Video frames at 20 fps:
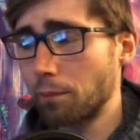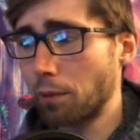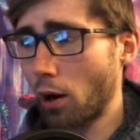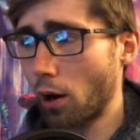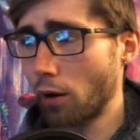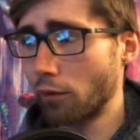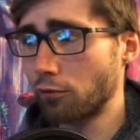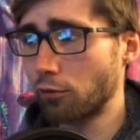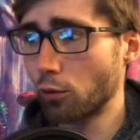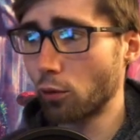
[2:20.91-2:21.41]

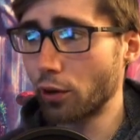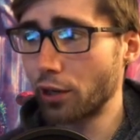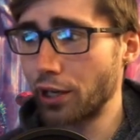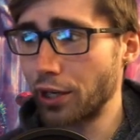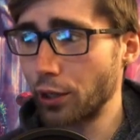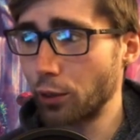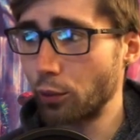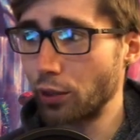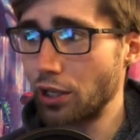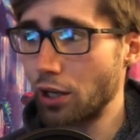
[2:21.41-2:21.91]
par 4
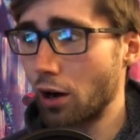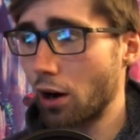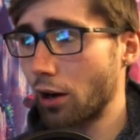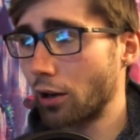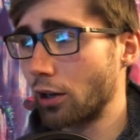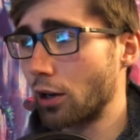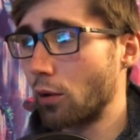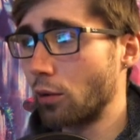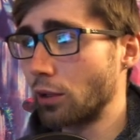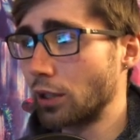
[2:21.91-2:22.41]
here, we
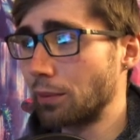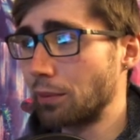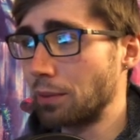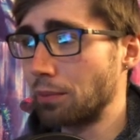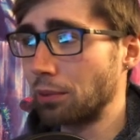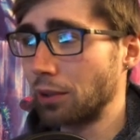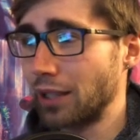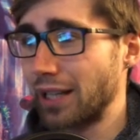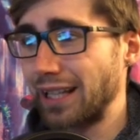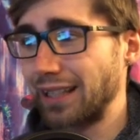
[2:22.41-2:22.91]
are going to be
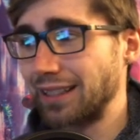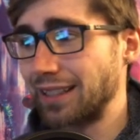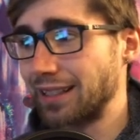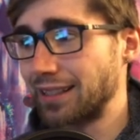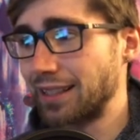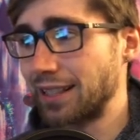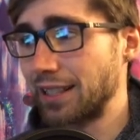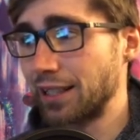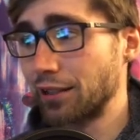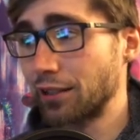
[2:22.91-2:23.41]
playing
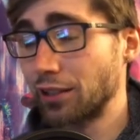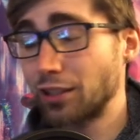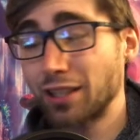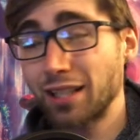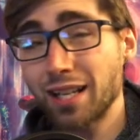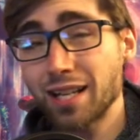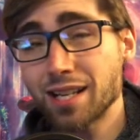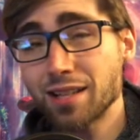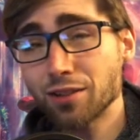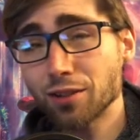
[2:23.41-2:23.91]
this here
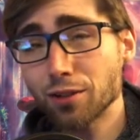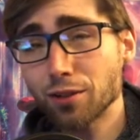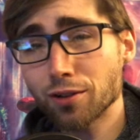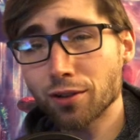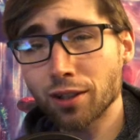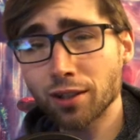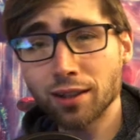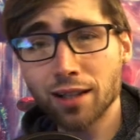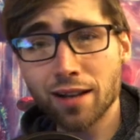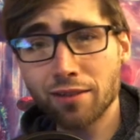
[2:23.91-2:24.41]
to either
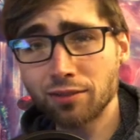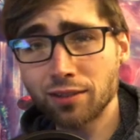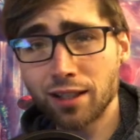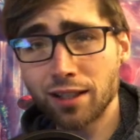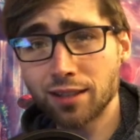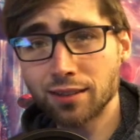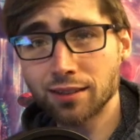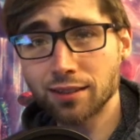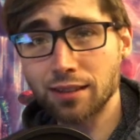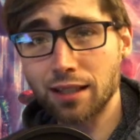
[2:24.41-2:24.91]
the
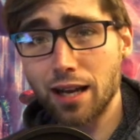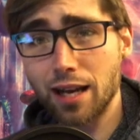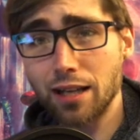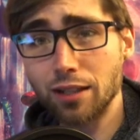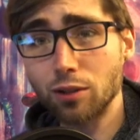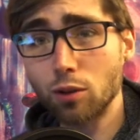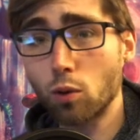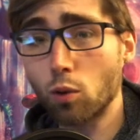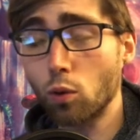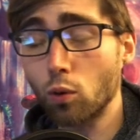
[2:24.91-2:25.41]
left-hand
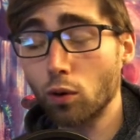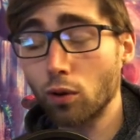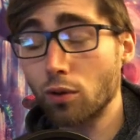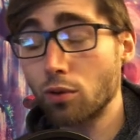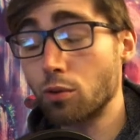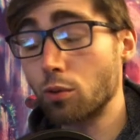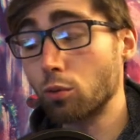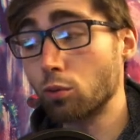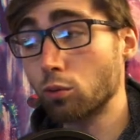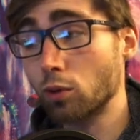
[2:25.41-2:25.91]
side or
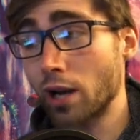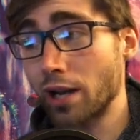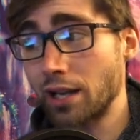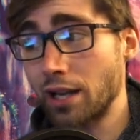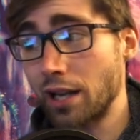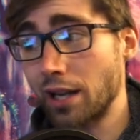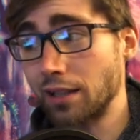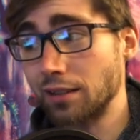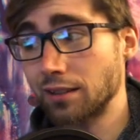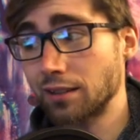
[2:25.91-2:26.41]
the
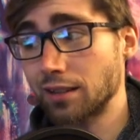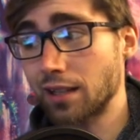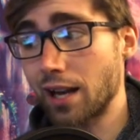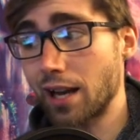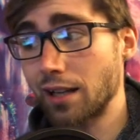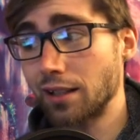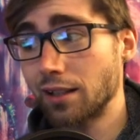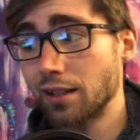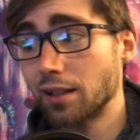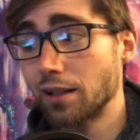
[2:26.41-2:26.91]
right-hand
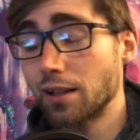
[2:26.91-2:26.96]
side.